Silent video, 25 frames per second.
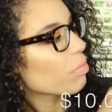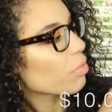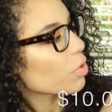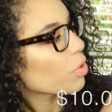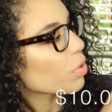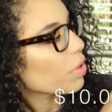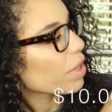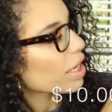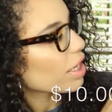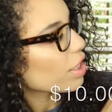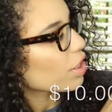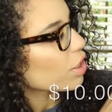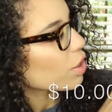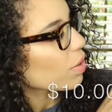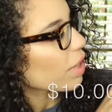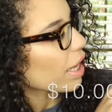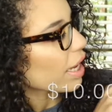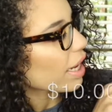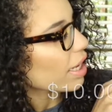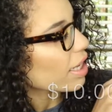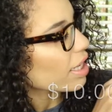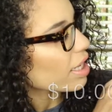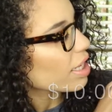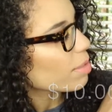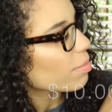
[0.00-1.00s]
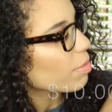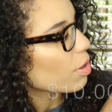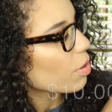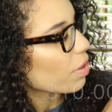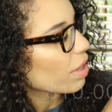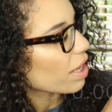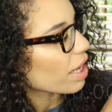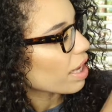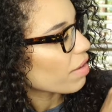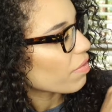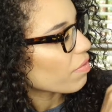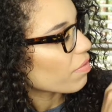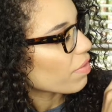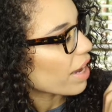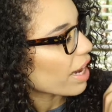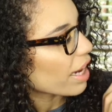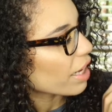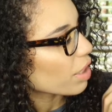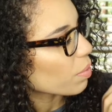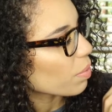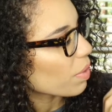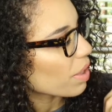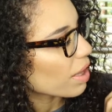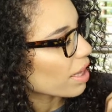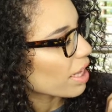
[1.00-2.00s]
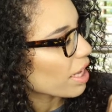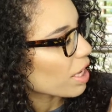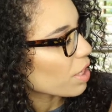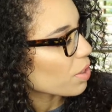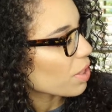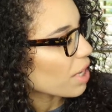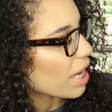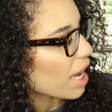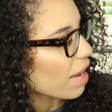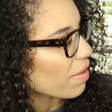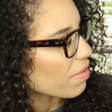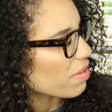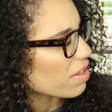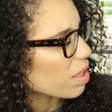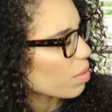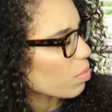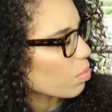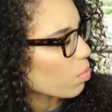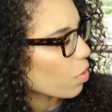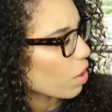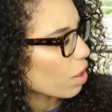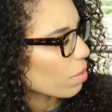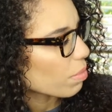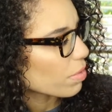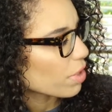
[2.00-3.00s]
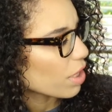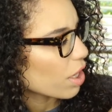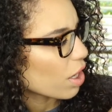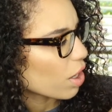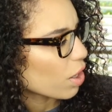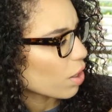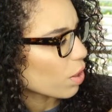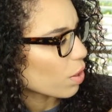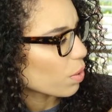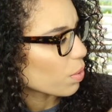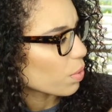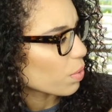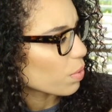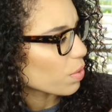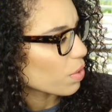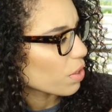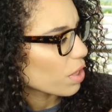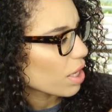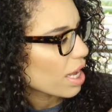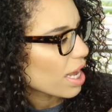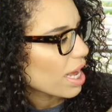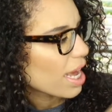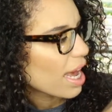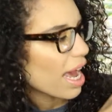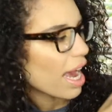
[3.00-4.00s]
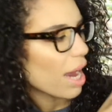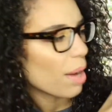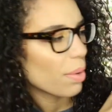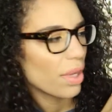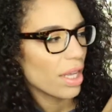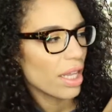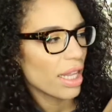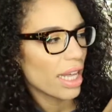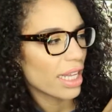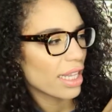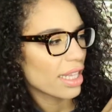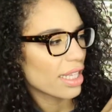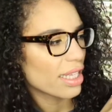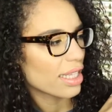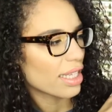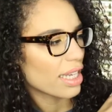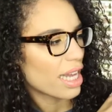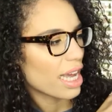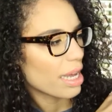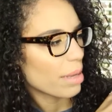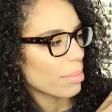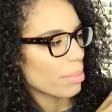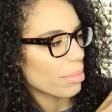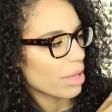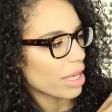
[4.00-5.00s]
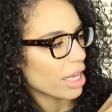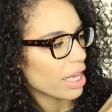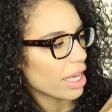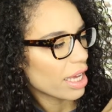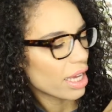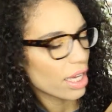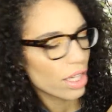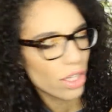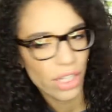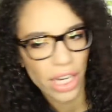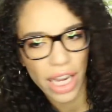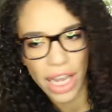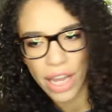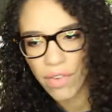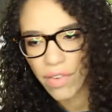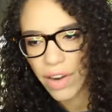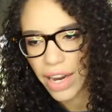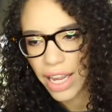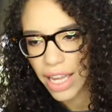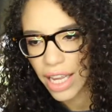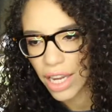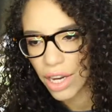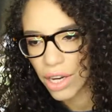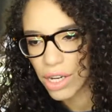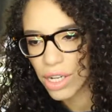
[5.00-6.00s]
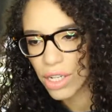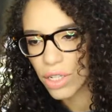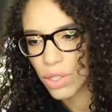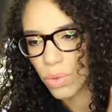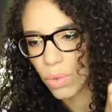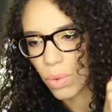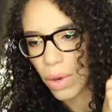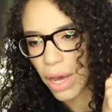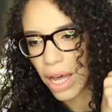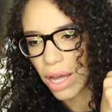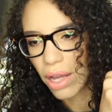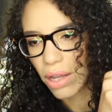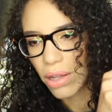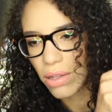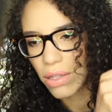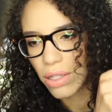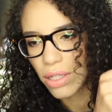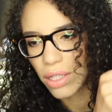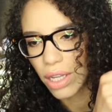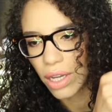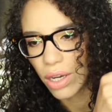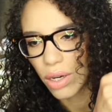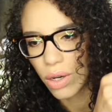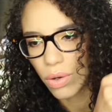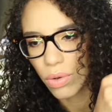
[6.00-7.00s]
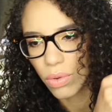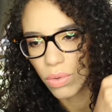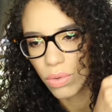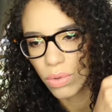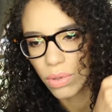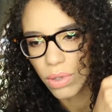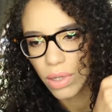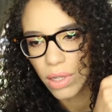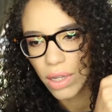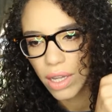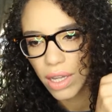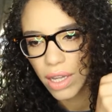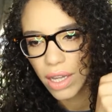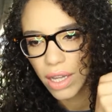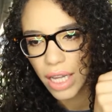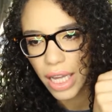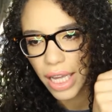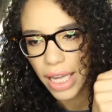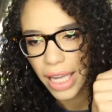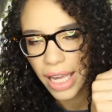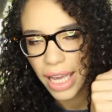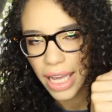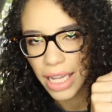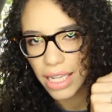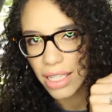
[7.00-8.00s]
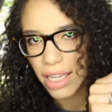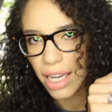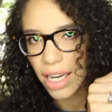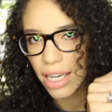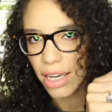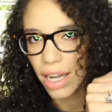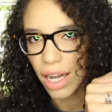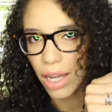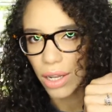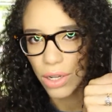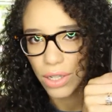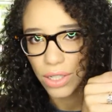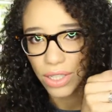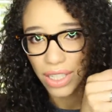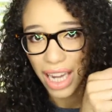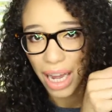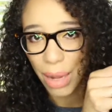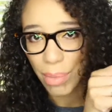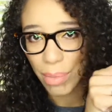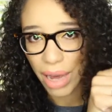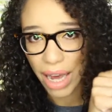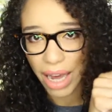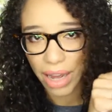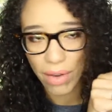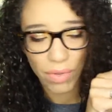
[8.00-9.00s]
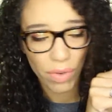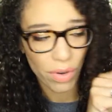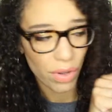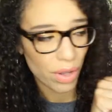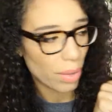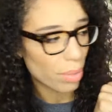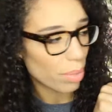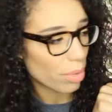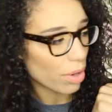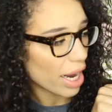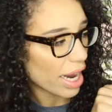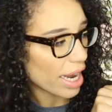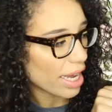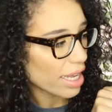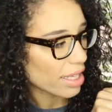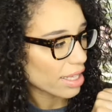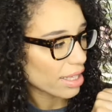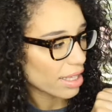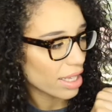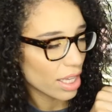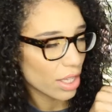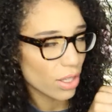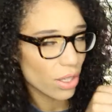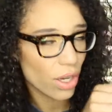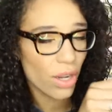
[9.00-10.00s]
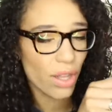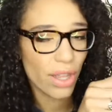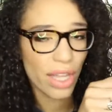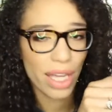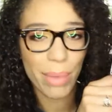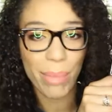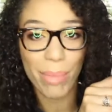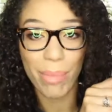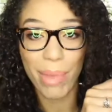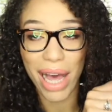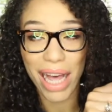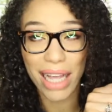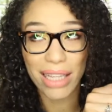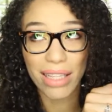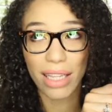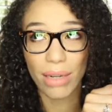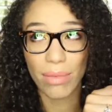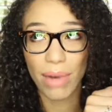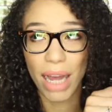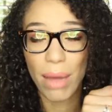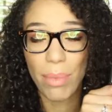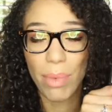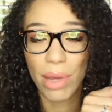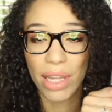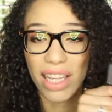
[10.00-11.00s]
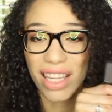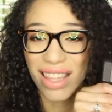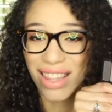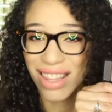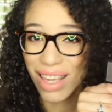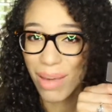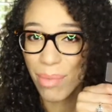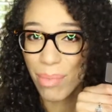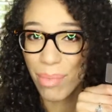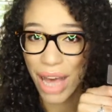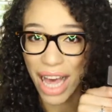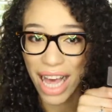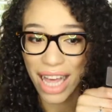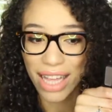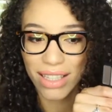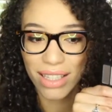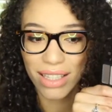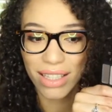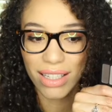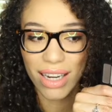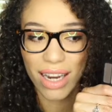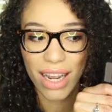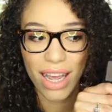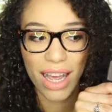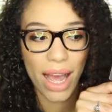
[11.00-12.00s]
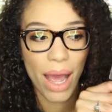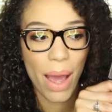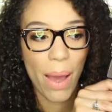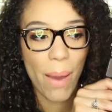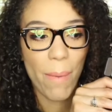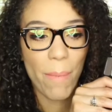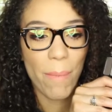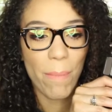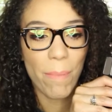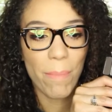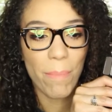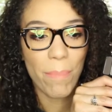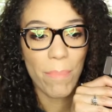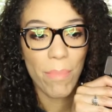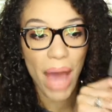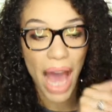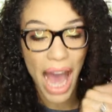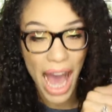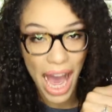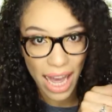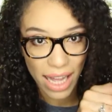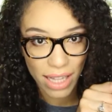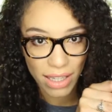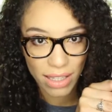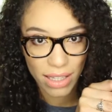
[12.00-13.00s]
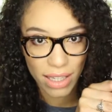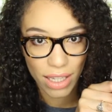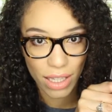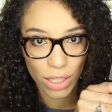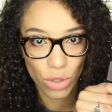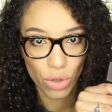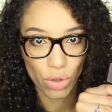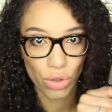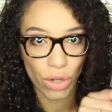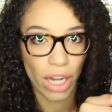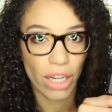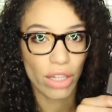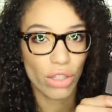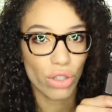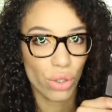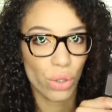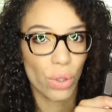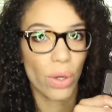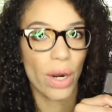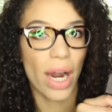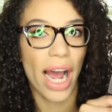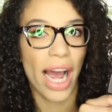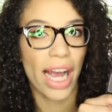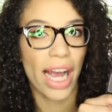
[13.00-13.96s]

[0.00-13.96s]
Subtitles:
You can do like a smoky effect with this. You have some warm tones. I really like this light pink shade right here as well. So again, $10, not bad for the price. These are the best, in my opinion, the best matte drugstore